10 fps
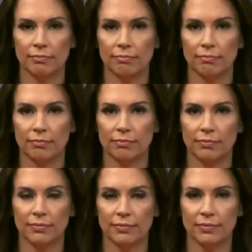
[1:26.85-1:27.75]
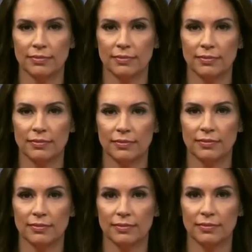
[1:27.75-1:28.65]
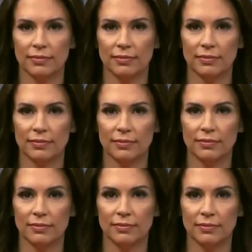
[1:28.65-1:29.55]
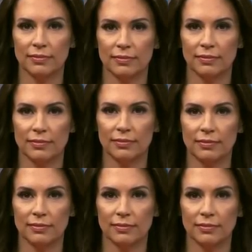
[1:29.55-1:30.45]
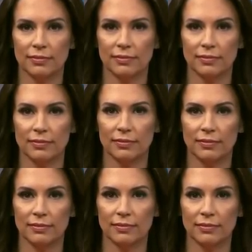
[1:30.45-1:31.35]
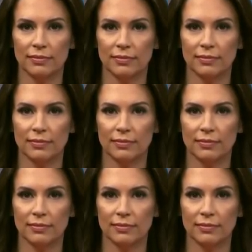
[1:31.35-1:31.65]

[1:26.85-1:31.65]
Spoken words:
This person isn't speaking.